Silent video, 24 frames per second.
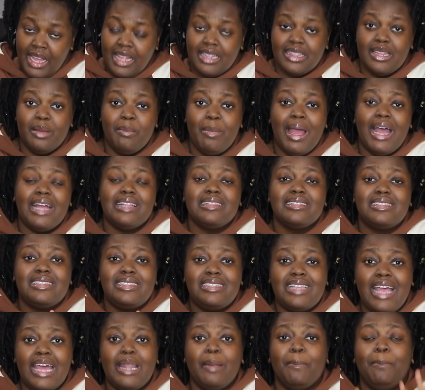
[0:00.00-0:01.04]
The man
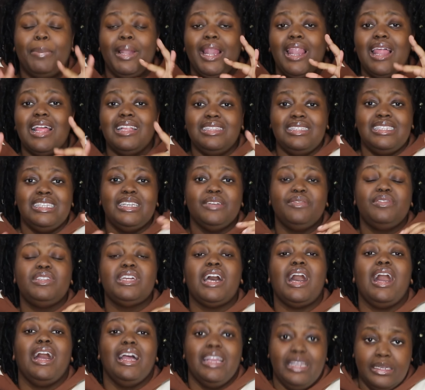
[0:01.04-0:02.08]
said plenty of
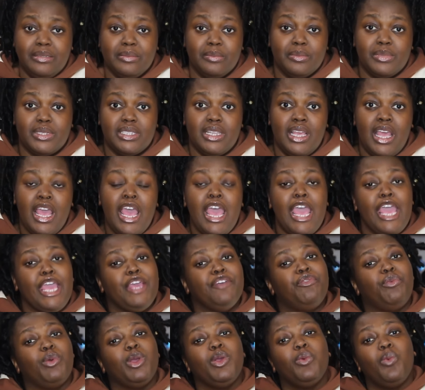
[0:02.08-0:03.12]
times,
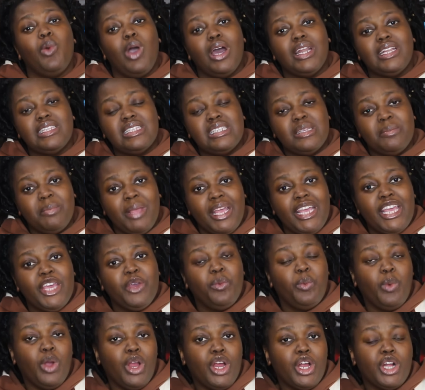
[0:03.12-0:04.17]
if we wanted to make
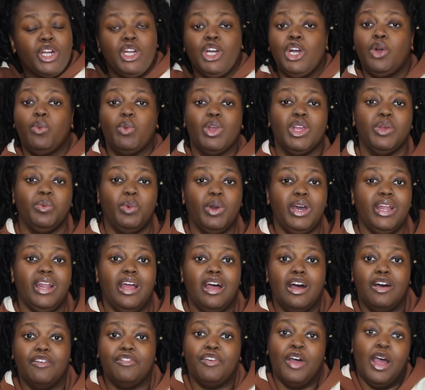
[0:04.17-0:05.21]
it work, we would
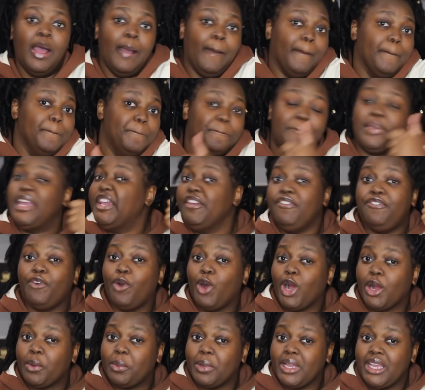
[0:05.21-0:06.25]
have
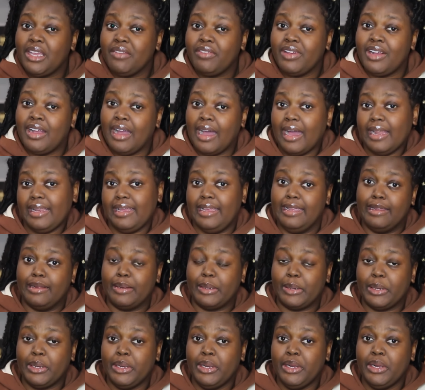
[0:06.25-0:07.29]
before we even got
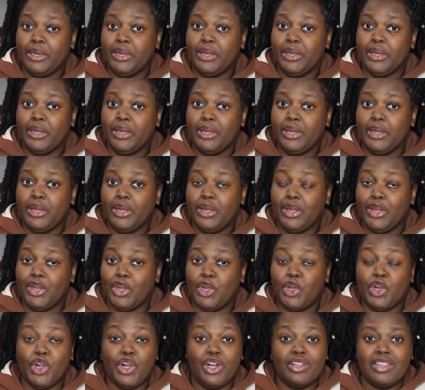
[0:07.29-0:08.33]
here.
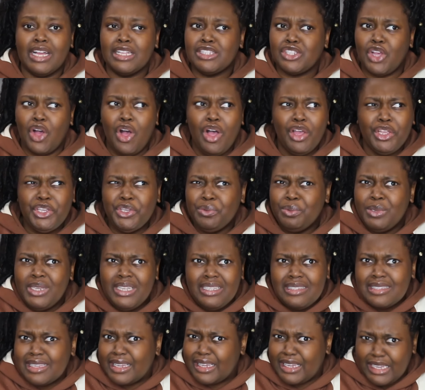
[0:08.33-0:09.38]
Girl, that's all you
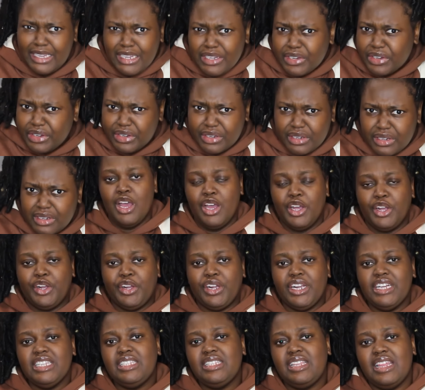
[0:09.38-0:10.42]
need to hear.
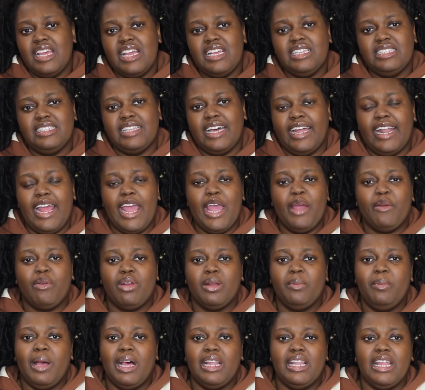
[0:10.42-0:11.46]
Chris thinks that
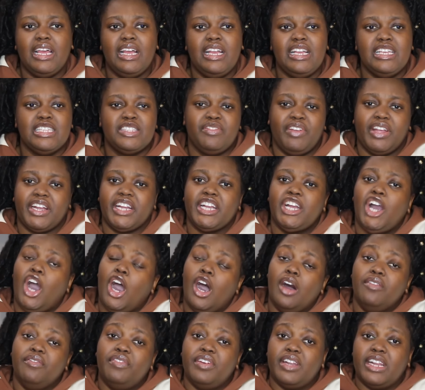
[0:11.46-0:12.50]
Arabella is very
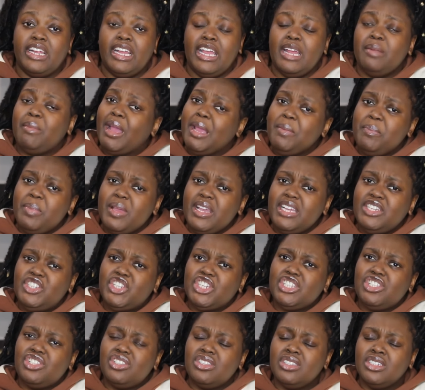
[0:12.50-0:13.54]
confident and might be
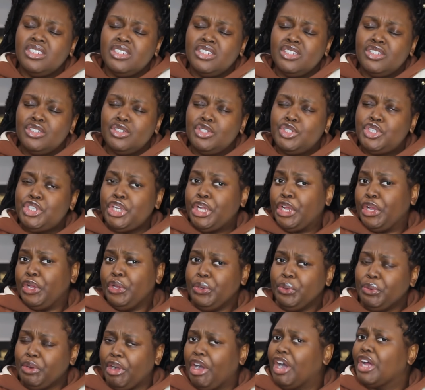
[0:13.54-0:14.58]
just
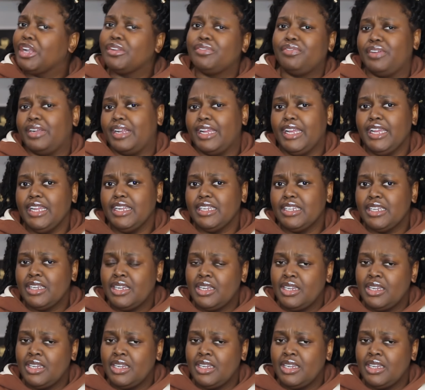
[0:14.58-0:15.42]
too confident.